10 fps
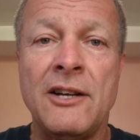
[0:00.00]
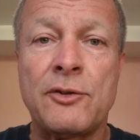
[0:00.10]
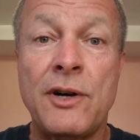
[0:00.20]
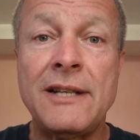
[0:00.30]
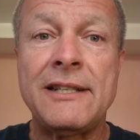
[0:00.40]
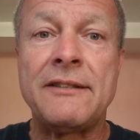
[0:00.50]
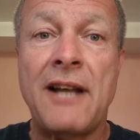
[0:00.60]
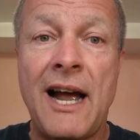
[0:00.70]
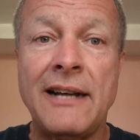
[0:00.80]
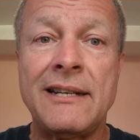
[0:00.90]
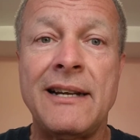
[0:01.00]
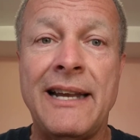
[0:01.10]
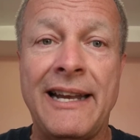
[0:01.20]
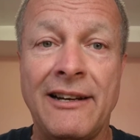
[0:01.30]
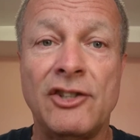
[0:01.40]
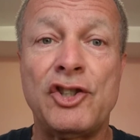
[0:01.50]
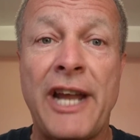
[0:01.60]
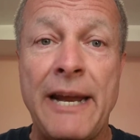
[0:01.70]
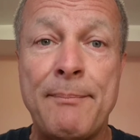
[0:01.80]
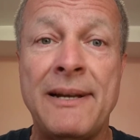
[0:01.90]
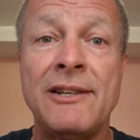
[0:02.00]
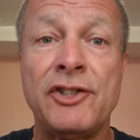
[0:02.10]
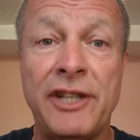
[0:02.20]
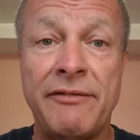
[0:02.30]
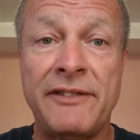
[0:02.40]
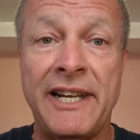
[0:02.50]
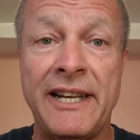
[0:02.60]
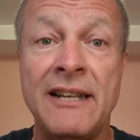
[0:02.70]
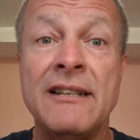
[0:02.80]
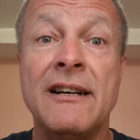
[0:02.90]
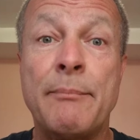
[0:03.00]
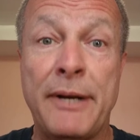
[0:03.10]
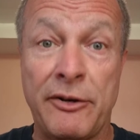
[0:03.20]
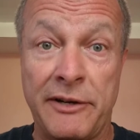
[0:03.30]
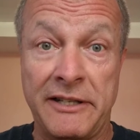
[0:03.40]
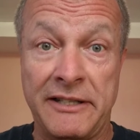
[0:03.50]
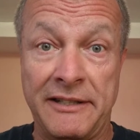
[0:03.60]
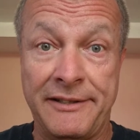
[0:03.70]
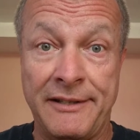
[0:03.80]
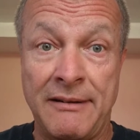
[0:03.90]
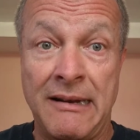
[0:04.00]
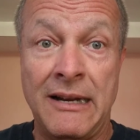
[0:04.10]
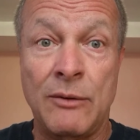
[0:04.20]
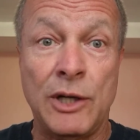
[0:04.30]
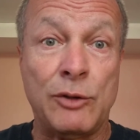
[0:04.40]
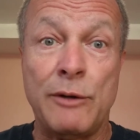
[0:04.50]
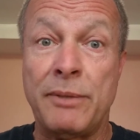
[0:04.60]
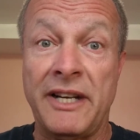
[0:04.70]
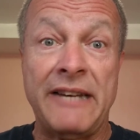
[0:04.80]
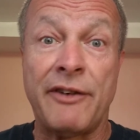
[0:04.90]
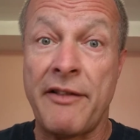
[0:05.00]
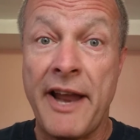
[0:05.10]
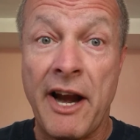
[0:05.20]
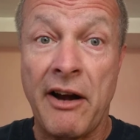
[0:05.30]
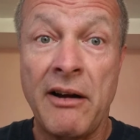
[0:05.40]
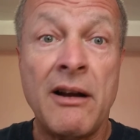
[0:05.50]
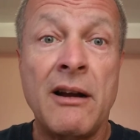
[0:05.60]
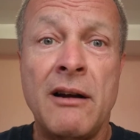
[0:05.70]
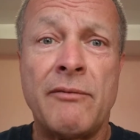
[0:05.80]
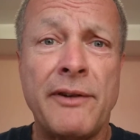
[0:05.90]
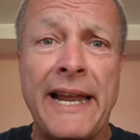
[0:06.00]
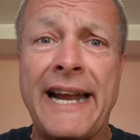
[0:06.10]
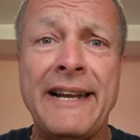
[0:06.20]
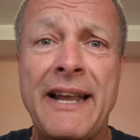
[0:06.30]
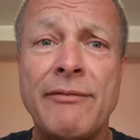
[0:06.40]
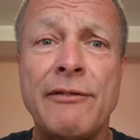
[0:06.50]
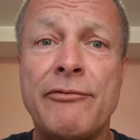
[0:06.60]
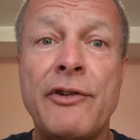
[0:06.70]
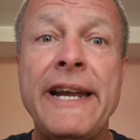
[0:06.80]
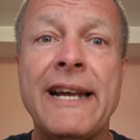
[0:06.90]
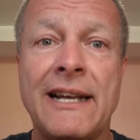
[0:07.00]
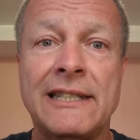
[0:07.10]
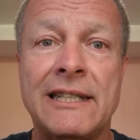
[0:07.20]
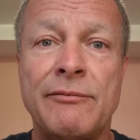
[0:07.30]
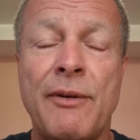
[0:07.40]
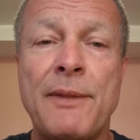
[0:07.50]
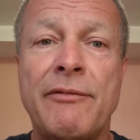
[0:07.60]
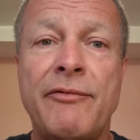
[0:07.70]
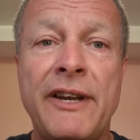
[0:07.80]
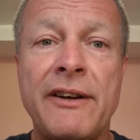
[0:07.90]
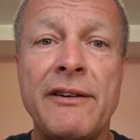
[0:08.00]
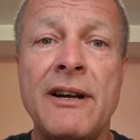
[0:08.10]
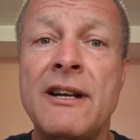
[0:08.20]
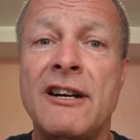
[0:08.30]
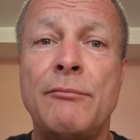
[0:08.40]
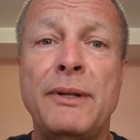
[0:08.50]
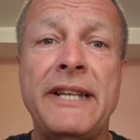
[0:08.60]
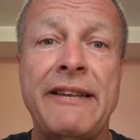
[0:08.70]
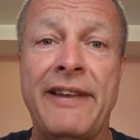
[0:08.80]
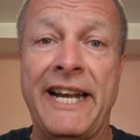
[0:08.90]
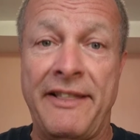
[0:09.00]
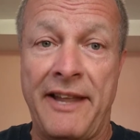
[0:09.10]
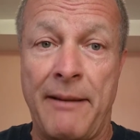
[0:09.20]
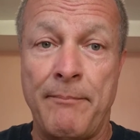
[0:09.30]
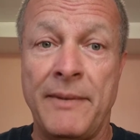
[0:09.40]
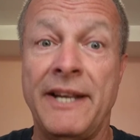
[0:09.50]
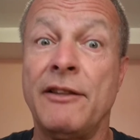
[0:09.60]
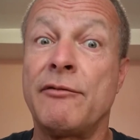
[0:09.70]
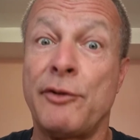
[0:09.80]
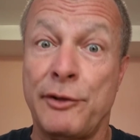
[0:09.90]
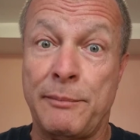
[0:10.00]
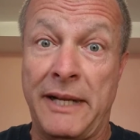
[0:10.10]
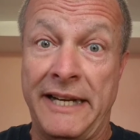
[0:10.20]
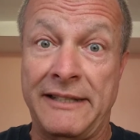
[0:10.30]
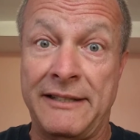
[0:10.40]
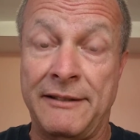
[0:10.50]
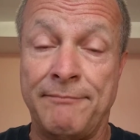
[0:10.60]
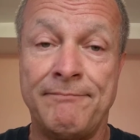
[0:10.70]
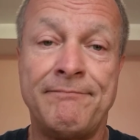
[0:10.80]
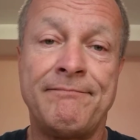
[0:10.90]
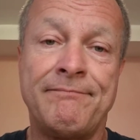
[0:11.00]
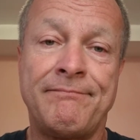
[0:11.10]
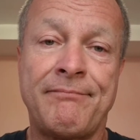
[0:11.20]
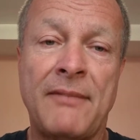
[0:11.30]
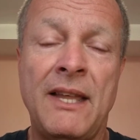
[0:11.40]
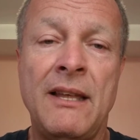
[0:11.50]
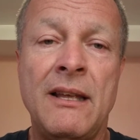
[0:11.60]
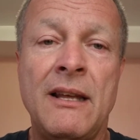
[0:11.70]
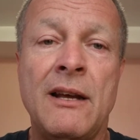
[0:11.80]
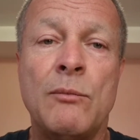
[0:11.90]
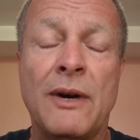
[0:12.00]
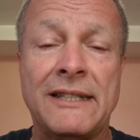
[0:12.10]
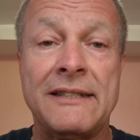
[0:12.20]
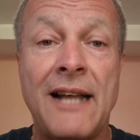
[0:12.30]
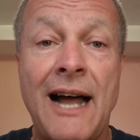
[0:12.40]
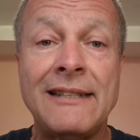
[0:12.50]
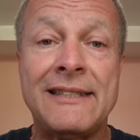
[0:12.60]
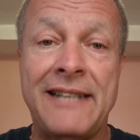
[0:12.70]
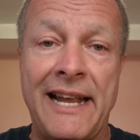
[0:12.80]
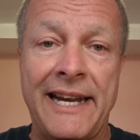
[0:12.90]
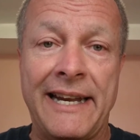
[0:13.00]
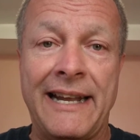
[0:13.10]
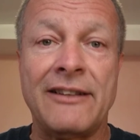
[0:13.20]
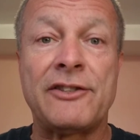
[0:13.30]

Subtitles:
Trust not in shape-shifting appearances, which we believe are there, for they can never free us from the fear of believing in them in the first place. What's not steady and